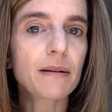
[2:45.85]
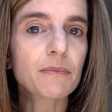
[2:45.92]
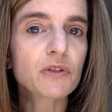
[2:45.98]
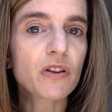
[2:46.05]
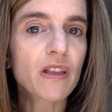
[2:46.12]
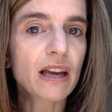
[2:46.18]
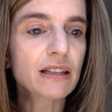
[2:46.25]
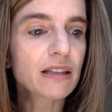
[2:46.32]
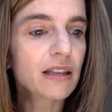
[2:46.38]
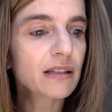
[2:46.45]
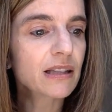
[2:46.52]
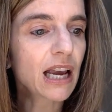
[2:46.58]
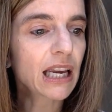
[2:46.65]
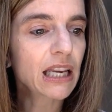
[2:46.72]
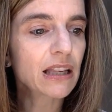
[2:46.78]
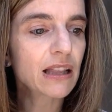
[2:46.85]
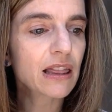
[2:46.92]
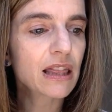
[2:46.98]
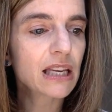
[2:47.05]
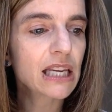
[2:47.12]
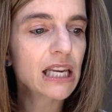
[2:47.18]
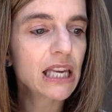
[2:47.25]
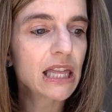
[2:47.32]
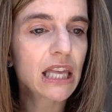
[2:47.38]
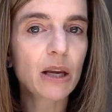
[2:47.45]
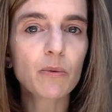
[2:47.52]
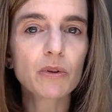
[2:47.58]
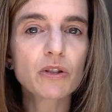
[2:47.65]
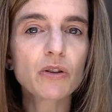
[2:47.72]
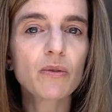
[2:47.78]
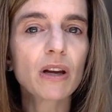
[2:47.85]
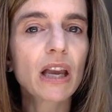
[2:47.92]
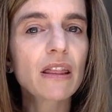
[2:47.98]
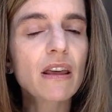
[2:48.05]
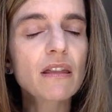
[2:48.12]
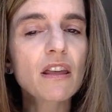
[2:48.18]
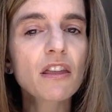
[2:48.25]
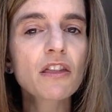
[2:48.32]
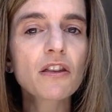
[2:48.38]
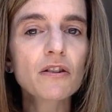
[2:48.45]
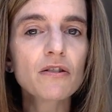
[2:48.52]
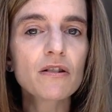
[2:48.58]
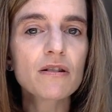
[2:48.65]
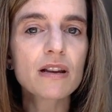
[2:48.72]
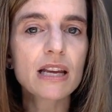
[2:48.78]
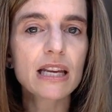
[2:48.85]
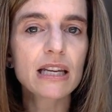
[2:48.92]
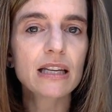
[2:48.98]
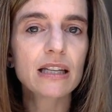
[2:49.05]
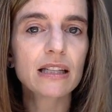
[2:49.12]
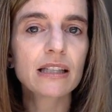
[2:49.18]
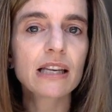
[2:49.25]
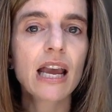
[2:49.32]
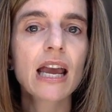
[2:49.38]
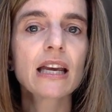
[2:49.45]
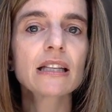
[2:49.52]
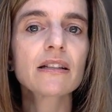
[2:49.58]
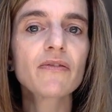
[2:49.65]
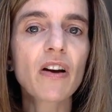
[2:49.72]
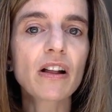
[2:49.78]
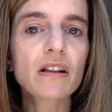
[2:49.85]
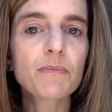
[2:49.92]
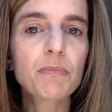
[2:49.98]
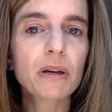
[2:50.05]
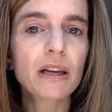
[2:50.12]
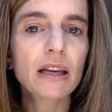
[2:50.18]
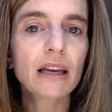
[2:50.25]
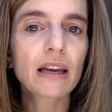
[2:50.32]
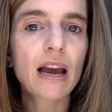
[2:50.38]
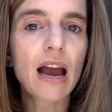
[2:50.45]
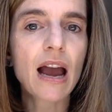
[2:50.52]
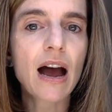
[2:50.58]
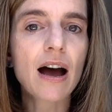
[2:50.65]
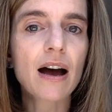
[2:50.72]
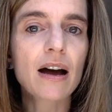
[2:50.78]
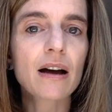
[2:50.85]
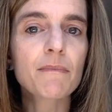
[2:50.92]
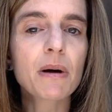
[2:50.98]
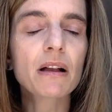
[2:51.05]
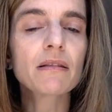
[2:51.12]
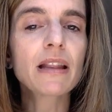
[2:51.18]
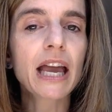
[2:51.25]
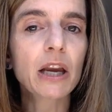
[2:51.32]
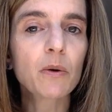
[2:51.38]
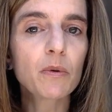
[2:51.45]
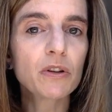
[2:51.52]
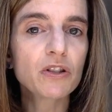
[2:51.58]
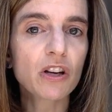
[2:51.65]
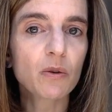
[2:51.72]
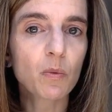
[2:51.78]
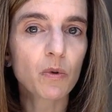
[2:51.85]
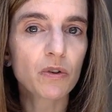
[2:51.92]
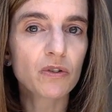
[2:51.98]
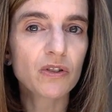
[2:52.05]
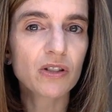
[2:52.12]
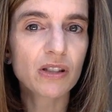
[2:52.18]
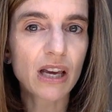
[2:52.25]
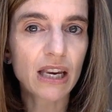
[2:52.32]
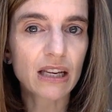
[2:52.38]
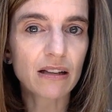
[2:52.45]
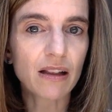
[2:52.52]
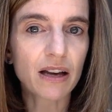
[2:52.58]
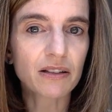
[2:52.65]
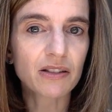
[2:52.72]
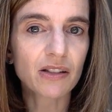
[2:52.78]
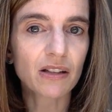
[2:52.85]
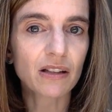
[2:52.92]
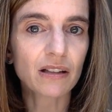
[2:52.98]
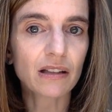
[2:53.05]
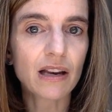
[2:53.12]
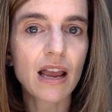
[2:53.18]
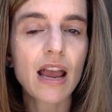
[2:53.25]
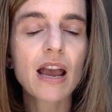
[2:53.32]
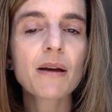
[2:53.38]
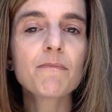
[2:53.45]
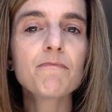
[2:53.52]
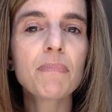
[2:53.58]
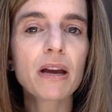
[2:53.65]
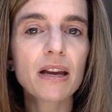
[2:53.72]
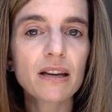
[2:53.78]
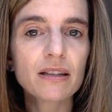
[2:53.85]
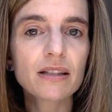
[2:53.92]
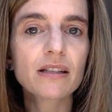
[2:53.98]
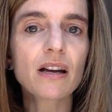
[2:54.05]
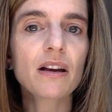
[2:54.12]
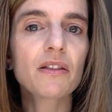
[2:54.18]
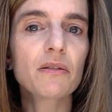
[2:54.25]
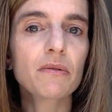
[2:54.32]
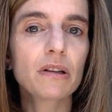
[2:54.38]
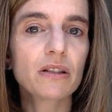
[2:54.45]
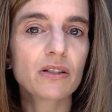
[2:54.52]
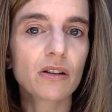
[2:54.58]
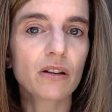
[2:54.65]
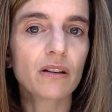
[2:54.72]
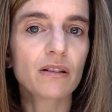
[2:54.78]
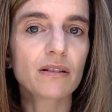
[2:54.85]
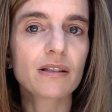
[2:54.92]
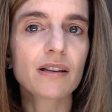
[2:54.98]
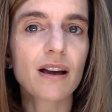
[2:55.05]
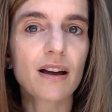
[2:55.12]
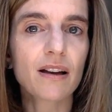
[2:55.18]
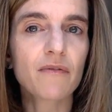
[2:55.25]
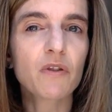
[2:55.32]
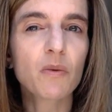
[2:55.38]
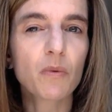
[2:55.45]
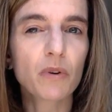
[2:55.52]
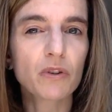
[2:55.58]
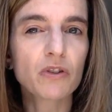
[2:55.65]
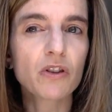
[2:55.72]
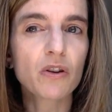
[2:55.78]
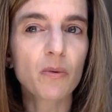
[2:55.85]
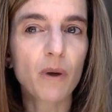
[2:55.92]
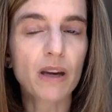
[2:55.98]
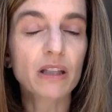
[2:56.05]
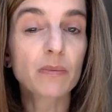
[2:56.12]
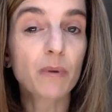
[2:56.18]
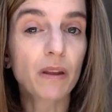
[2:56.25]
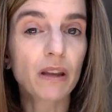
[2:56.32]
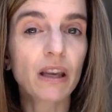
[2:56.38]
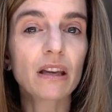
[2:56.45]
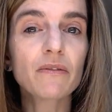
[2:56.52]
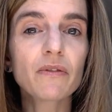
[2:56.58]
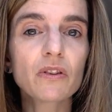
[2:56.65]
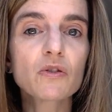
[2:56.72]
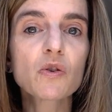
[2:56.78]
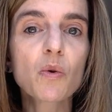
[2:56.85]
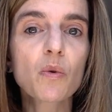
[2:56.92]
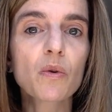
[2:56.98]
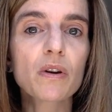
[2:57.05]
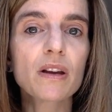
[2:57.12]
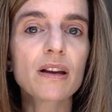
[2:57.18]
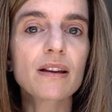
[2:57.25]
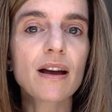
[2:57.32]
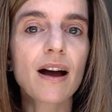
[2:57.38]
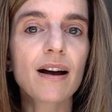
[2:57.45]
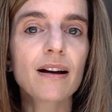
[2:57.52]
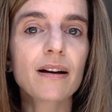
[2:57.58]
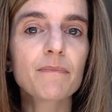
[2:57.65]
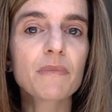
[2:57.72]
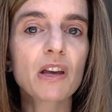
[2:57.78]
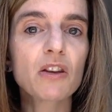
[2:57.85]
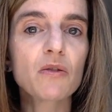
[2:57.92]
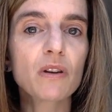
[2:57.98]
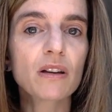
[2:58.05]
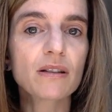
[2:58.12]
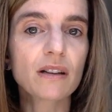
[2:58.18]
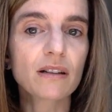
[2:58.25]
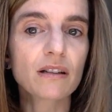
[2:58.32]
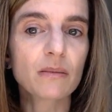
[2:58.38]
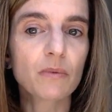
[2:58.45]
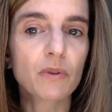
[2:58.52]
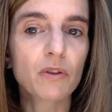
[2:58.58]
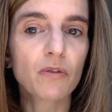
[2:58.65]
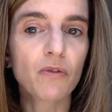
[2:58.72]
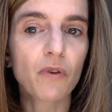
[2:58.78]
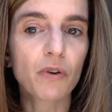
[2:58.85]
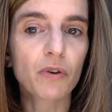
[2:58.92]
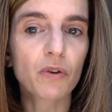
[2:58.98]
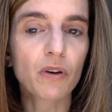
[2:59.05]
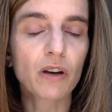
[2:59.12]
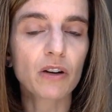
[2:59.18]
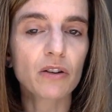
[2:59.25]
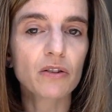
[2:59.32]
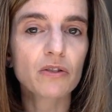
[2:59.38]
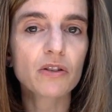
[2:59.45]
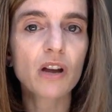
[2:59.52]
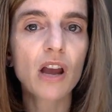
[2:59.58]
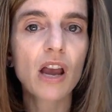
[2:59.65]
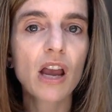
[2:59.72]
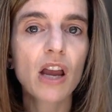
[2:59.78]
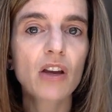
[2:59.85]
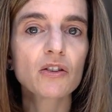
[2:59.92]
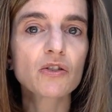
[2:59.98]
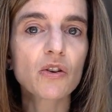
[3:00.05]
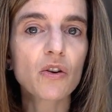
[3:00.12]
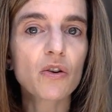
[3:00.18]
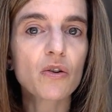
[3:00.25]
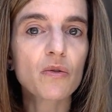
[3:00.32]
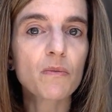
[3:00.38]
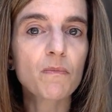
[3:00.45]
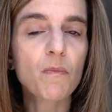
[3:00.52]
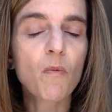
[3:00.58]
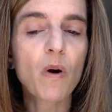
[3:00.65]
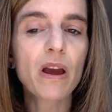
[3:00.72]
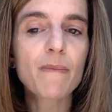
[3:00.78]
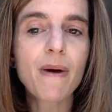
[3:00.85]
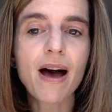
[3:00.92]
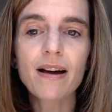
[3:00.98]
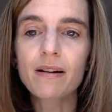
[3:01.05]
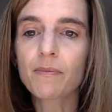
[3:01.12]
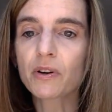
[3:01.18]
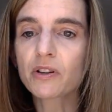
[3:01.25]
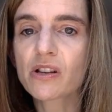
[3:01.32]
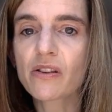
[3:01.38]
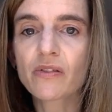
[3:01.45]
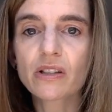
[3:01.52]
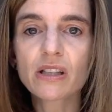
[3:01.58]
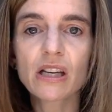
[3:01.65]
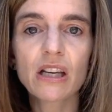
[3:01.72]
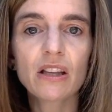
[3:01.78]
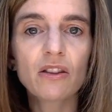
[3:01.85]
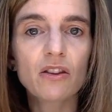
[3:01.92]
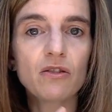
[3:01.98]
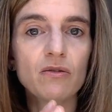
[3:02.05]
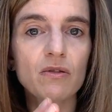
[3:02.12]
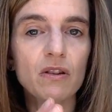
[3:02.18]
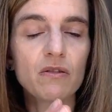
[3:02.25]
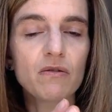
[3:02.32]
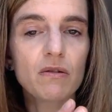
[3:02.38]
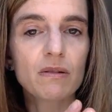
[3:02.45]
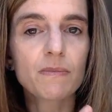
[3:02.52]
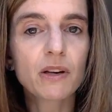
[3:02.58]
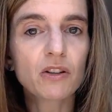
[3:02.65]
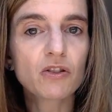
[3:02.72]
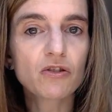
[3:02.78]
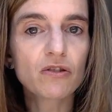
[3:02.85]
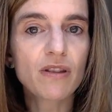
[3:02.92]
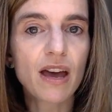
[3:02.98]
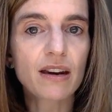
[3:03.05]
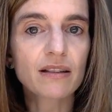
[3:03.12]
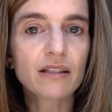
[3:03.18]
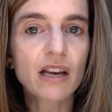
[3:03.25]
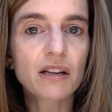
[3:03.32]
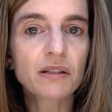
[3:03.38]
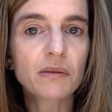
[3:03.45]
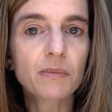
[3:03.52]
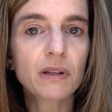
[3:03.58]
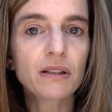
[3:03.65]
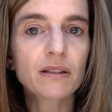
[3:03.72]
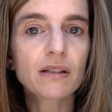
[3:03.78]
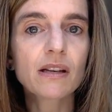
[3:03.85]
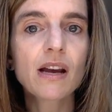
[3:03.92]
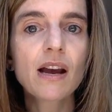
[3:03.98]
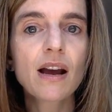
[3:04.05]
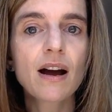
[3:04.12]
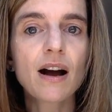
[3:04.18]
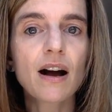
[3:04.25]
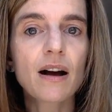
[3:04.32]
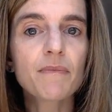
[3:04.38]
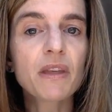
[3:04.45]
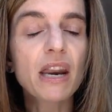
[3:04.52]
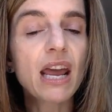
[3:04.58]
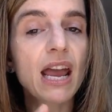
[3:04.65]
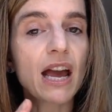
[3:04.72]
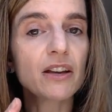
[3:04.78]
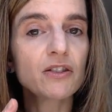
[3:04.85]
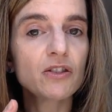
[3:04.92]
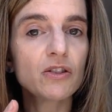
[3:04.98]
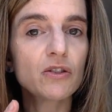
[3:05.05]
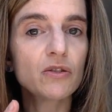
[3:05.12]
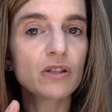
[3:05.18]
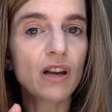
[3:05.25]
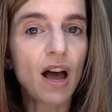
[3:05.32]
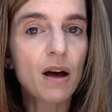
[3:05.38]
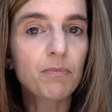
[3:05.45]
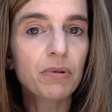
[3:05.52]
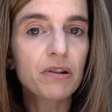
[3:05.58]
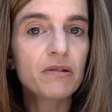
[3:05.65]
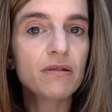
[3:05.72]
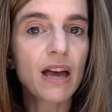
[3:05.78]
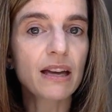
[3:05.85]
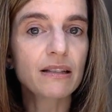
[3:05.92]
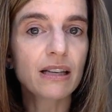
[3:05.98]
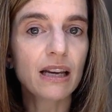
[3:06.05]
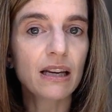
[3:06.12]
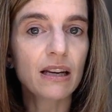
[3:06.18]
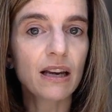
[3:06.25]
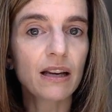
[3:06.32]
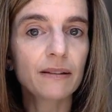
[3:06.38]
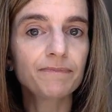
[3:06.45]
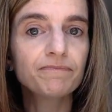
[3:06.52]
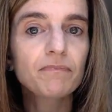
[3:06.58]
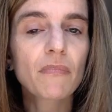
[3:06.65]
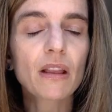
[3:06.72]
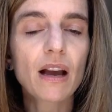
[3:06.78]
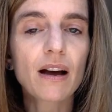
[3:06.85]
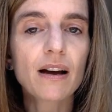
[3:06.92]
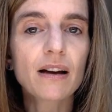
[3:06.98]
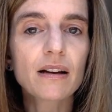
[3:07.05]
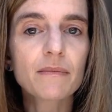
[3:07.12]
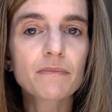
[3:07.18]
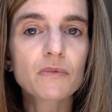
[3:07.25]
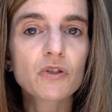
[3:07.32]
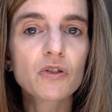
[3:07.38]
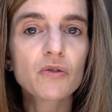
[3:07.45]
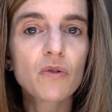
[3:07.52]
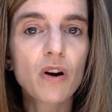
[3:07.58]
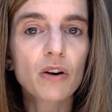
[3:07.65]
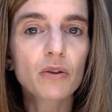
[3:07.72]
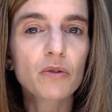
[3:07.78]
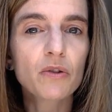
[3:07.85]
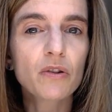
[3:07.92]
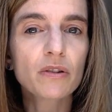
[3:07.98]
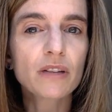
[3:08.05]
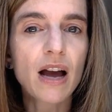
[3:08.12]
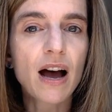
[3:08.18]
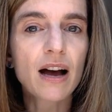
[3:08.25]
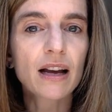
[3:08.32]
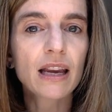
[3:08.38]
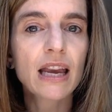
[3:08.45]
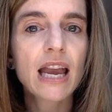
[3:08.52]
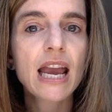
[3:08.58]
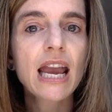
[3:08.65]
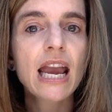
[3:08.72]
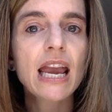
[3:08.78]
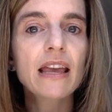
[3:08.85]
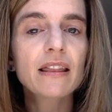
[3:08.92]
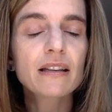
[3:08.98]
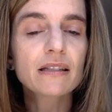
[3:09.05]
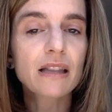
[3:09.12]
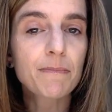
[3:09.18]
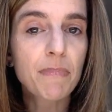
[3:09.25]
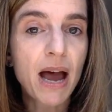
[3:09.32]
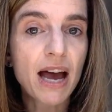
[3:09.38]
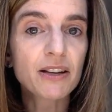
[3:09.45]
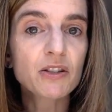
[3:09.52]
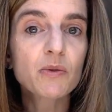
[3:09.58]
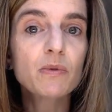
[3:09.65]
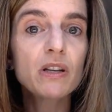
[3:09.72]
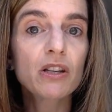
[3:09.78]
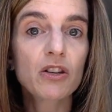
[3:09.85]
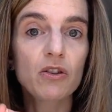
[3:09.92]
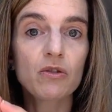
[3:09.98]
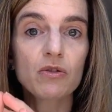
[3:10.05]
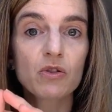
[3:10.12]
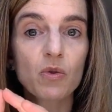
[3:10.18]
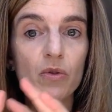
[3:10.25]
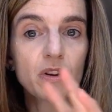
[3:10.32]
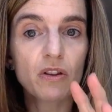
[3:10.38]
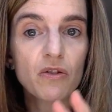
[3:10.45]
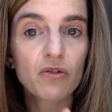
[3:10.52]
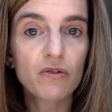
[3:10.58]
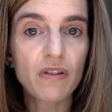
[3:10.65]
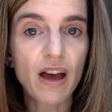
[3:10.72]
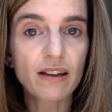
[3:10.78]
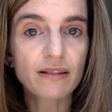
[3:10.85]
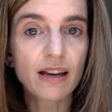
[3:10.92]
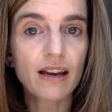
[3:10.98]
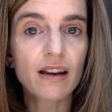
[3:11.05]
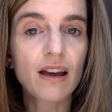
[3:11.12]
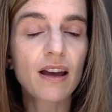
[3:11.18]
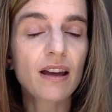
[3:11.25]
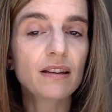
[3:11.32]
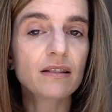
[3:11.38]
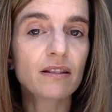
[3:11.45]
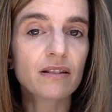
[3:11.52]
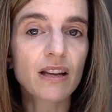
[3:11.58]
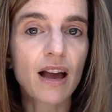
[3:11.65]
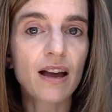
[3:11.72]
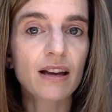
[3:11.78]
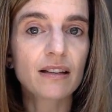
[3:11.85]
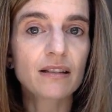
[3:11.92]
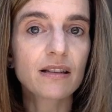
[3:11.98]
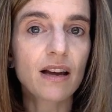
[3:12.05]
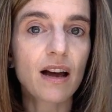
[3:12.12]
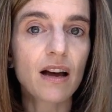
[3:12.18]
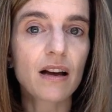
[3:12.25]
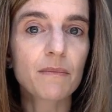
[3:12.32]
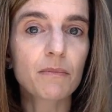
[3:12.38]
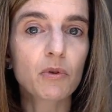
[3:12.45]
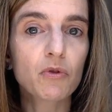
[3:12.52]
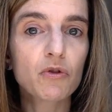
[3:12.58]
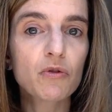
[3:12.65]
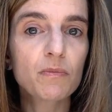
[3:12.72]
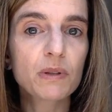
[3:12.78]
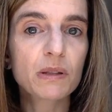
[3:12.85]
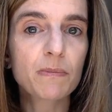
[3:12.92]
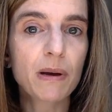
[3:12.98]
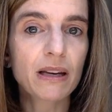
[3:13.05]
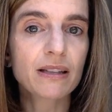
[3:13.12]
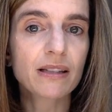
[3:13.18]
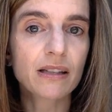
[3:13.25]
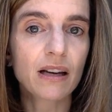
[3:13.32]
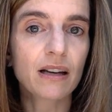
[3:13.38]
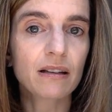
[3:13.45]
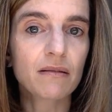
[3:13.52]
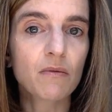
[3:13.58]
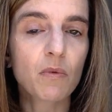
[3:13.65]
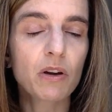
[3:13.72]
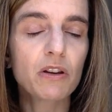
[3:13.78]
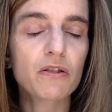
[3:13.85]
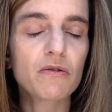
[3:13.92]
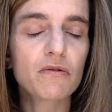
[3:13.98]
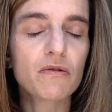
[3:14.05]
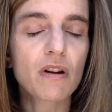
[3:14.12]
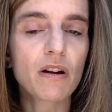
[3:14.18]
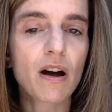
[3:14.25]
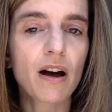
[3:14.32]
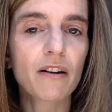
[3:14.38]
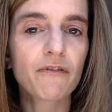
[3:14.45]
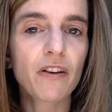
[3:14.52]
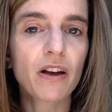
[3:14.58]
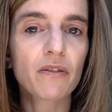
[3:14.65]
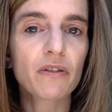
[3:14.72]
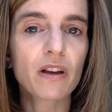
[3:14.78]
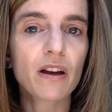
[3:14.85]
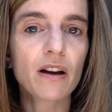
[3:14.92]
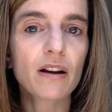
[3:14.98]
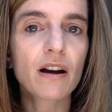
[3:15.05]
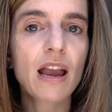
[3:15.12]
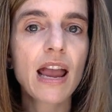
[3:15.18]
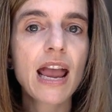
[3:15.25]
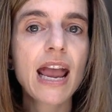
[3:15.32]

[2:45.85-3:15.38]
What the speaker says: So that's the second key thing we're doing. And then the third is developing a language and word study lesson based on the results of the Words Their Way spelling inventory that you conducted with the fourth graders. So way back 17th, you administered that assessment. Then I asked you to upload that data to our Google Doc. And this past week, you sorted through that data and designed groups based on what you found there.